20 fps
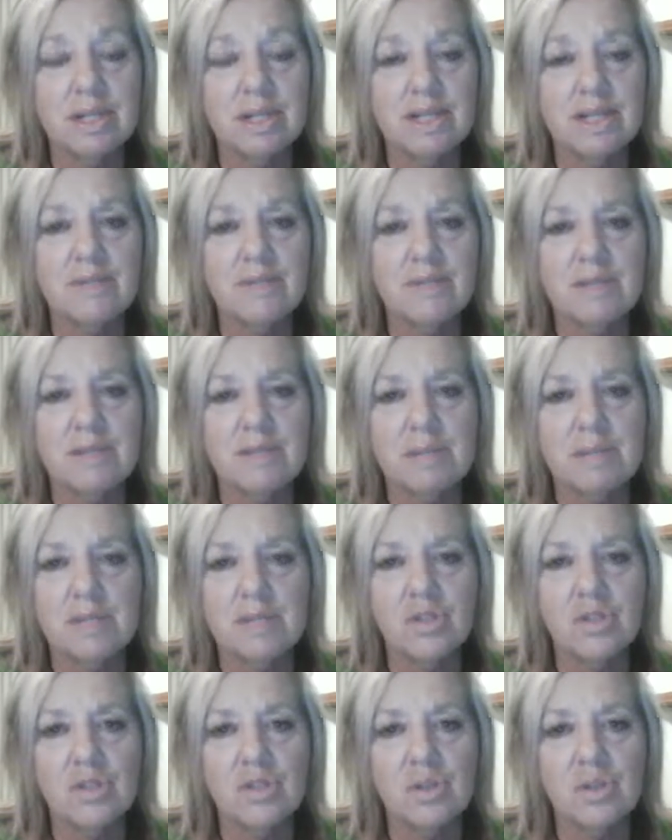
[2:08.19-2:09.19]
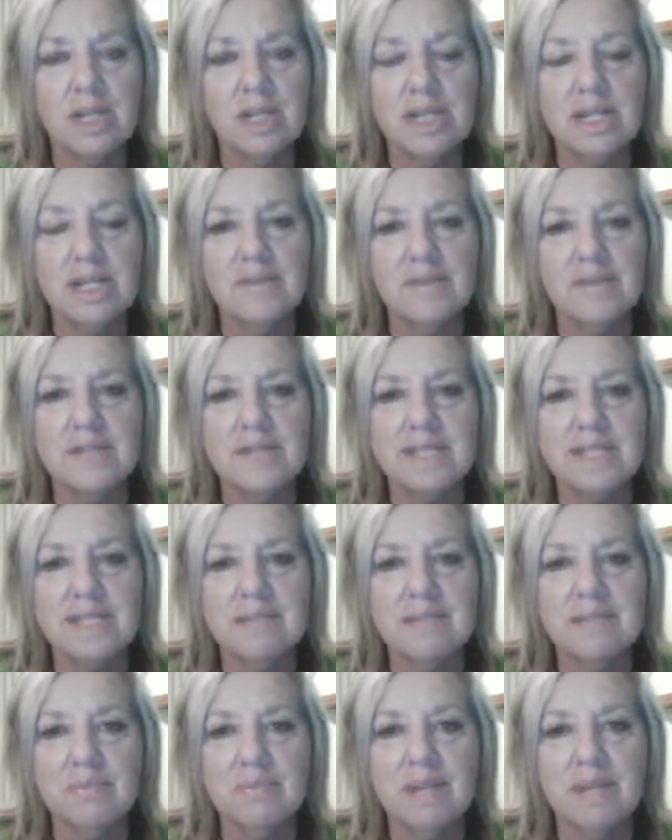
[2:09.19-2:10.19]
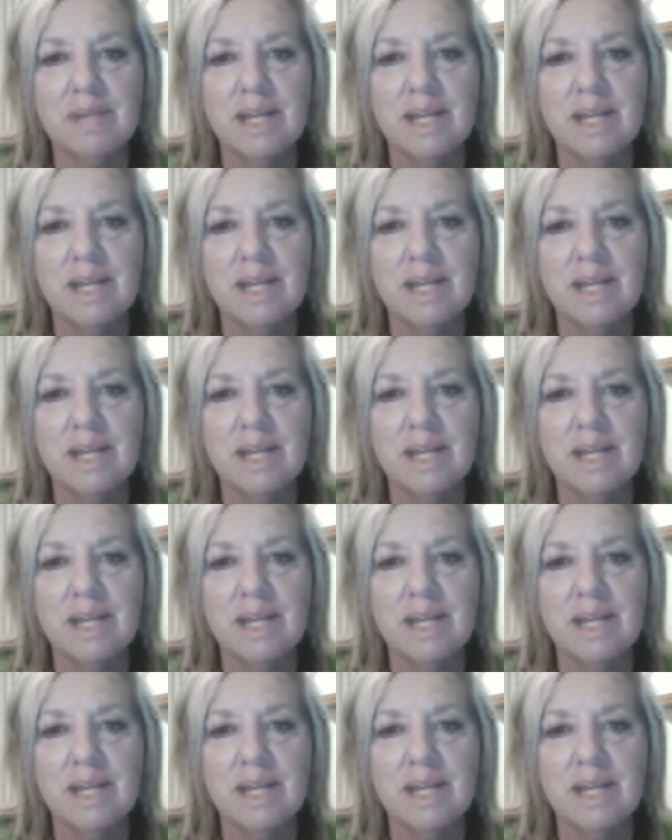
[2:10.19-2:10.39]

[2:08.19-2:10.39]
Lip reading: give you some history, give you some